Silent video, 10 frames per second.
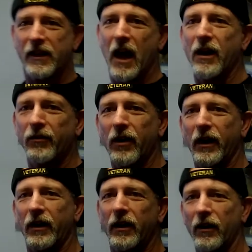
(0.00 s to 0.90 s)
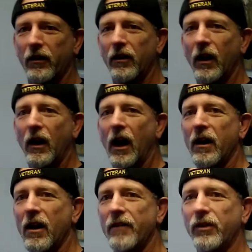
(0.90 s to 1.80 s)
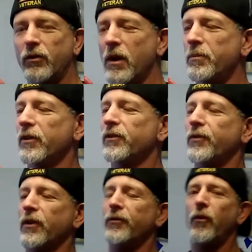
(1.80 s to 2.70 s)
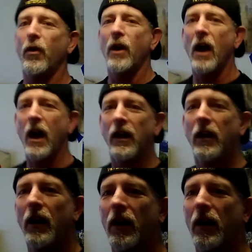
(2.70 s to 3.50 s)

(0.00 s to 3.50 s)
I got it right here. I don't have the crimpers for the 4-aught.